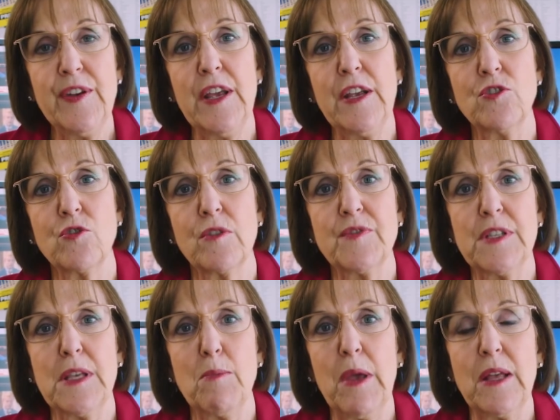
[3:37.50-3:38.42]
the danger of
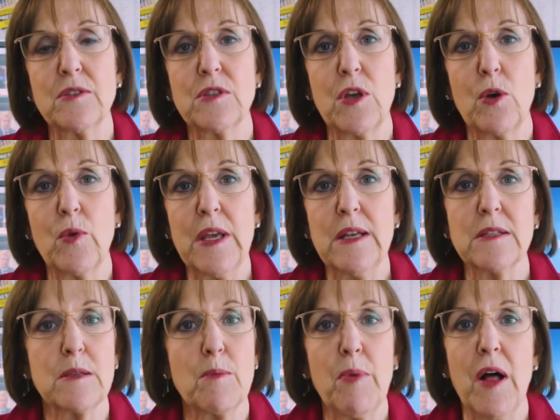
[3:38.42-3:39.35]
seeming as though
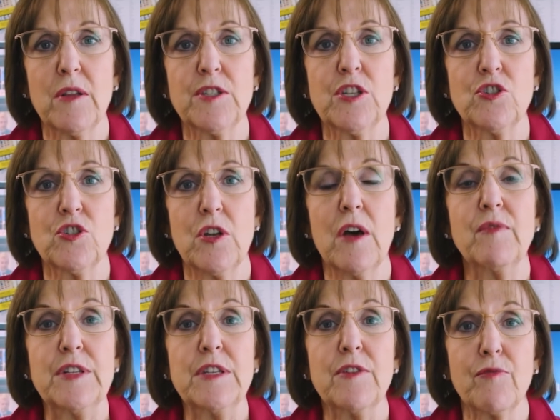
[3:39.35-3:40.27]
he is a politician
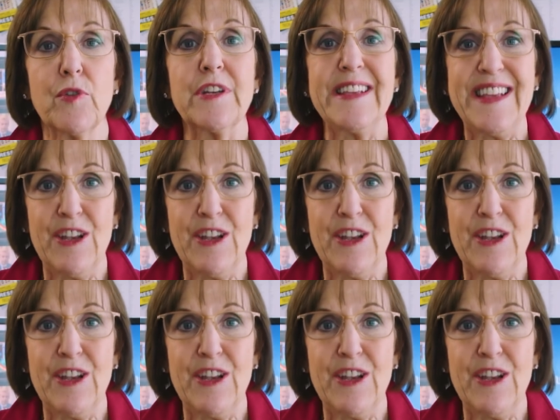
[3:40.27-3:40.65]
of a different